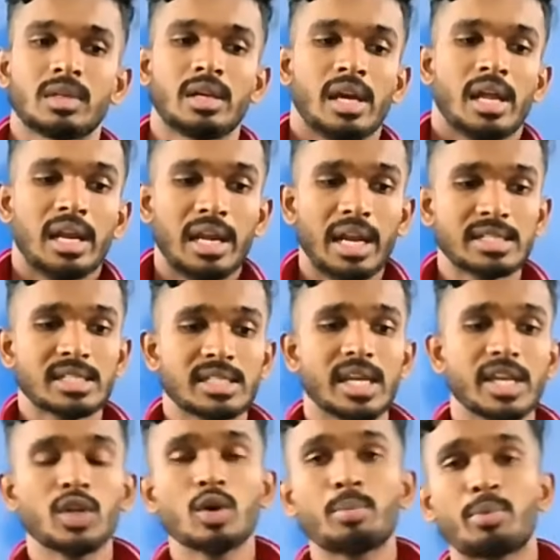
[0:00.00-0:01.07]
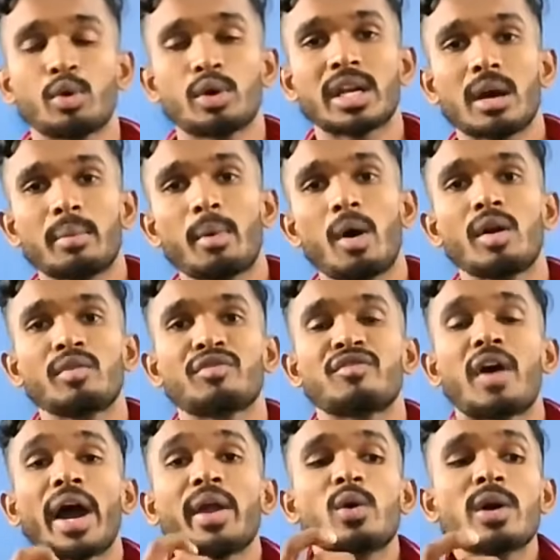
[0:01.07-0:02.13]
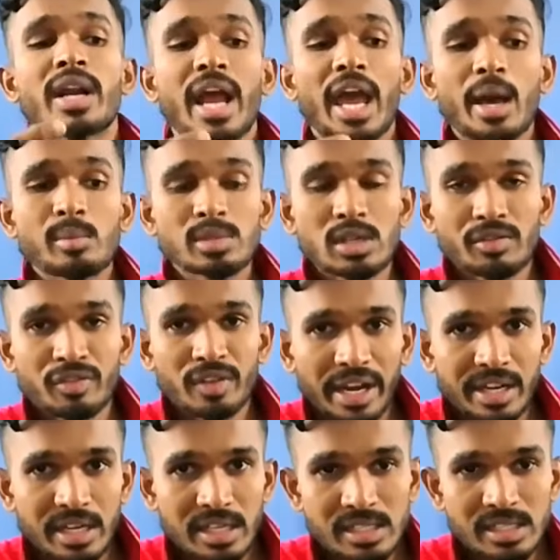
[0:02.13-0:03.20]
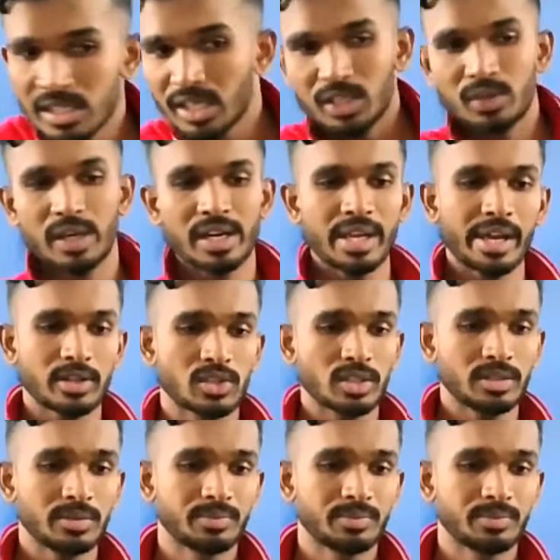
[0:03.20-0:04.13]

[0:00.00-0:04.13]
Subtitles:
Let's say you put about 5 grams of catalyst into a reaction.